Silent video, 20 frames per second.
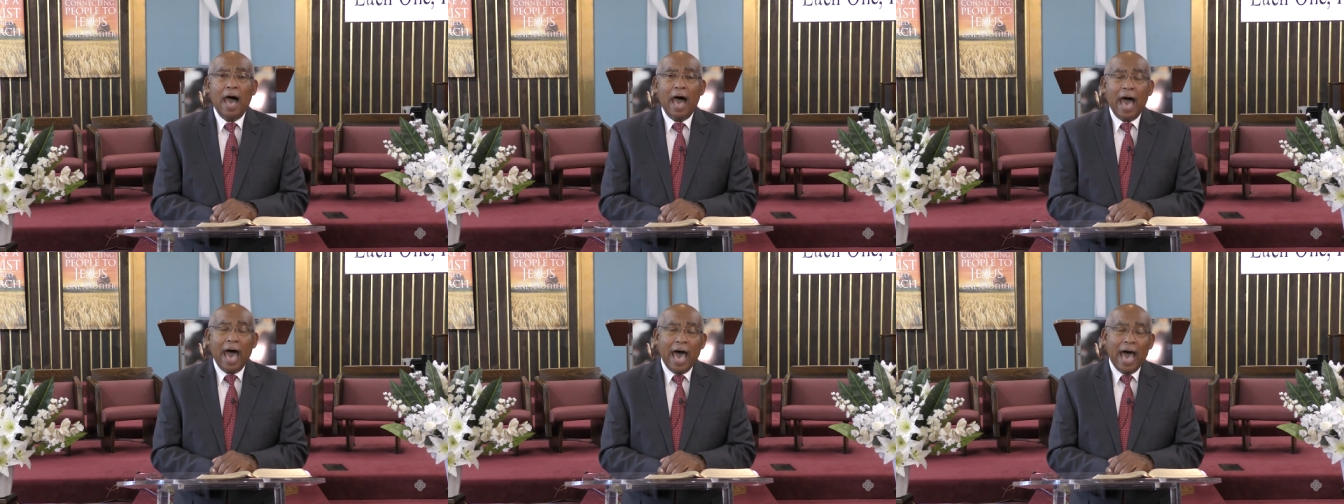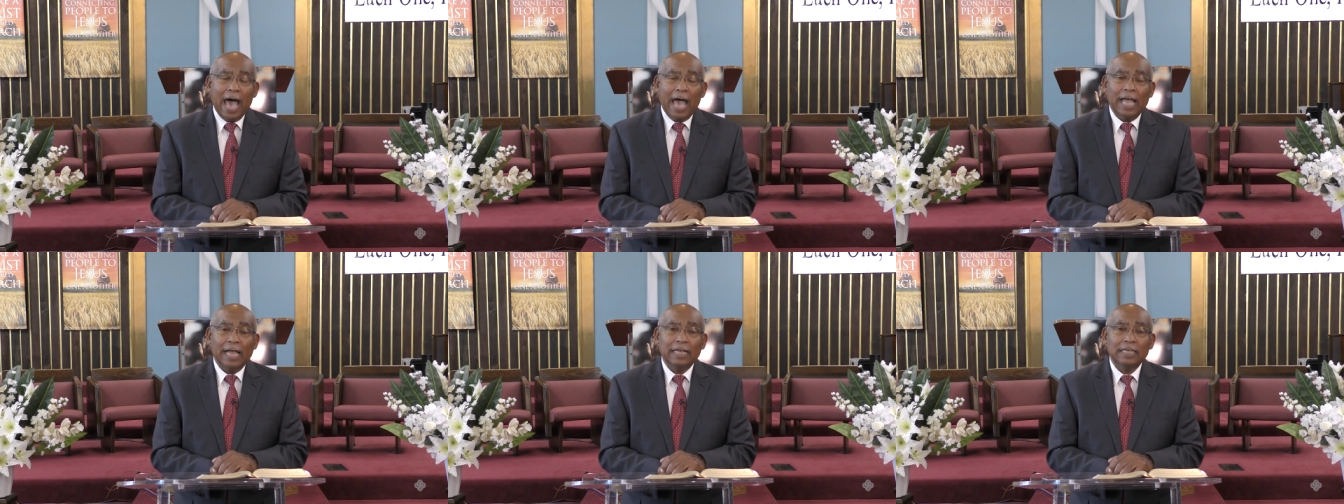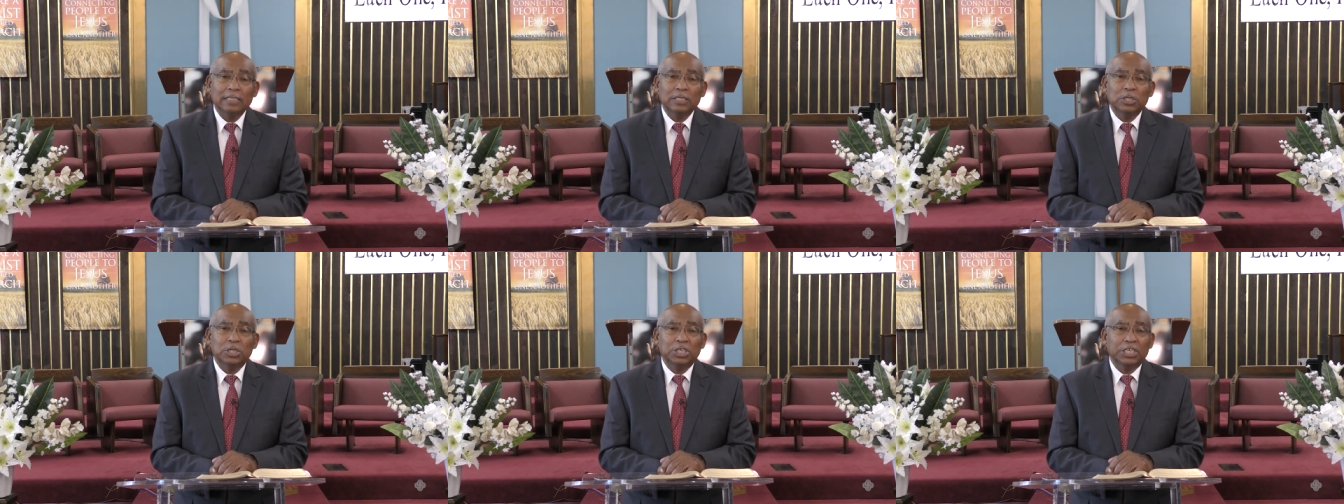I
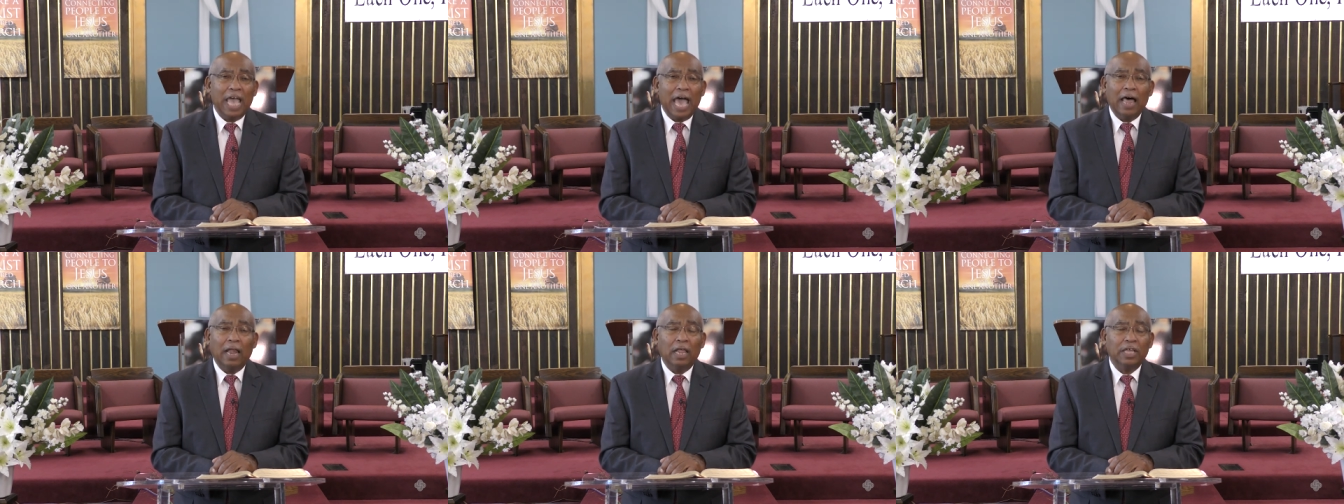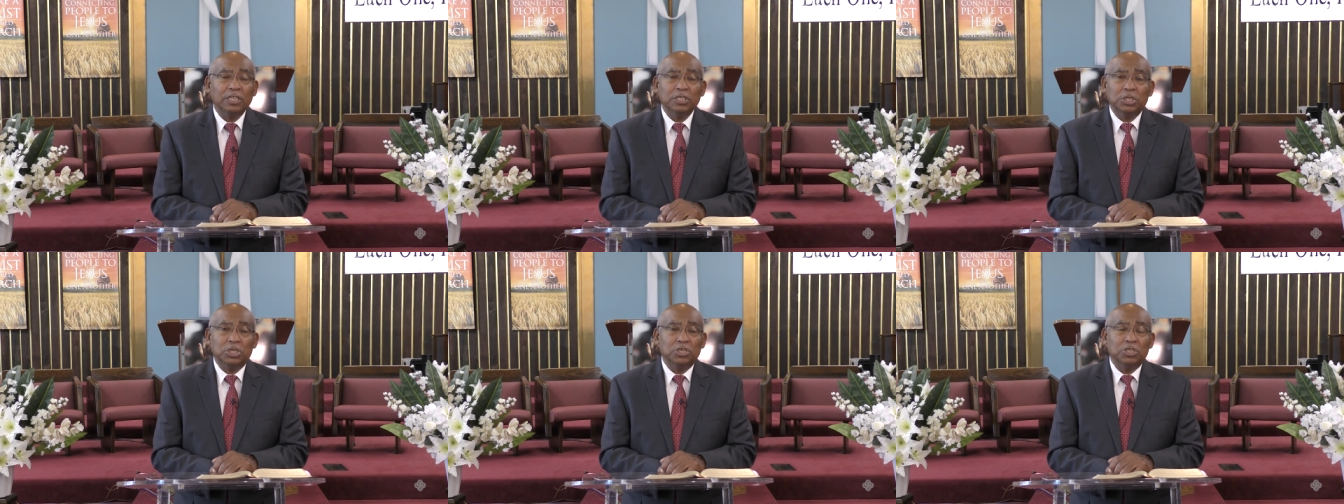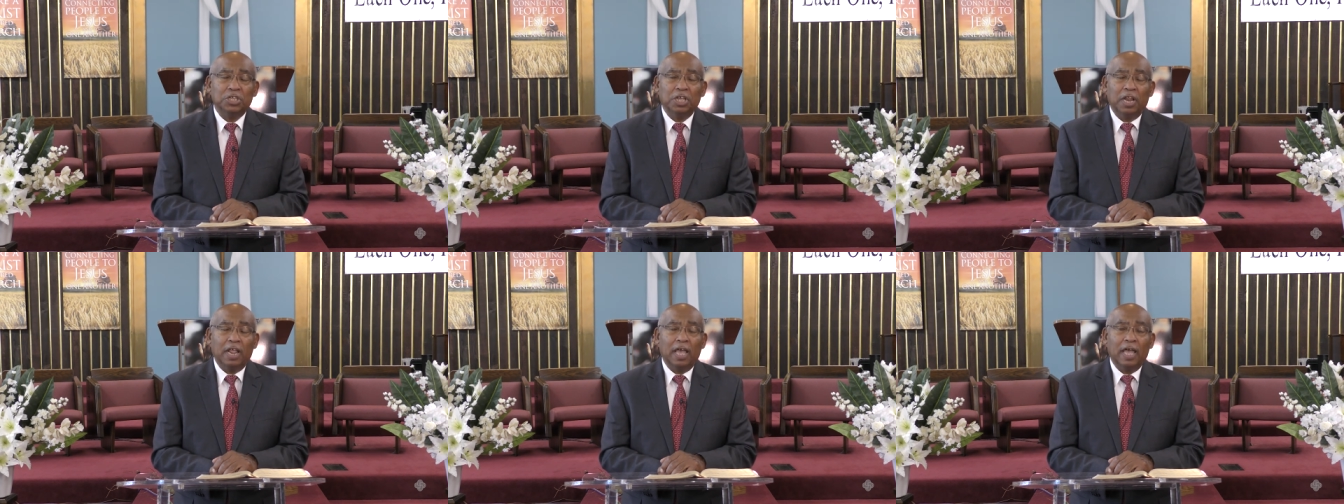challenge you
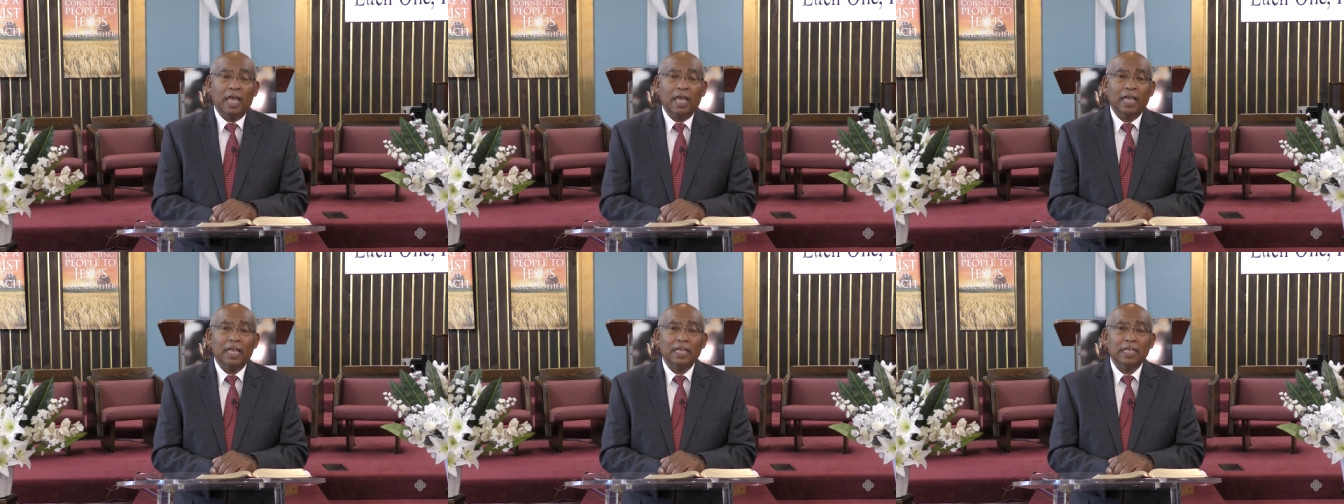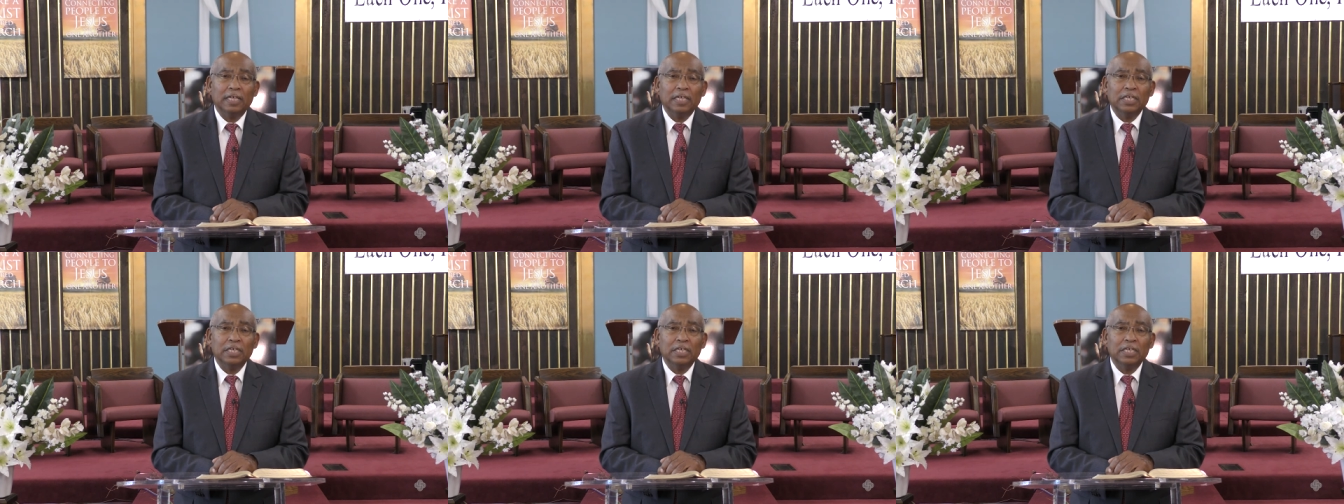today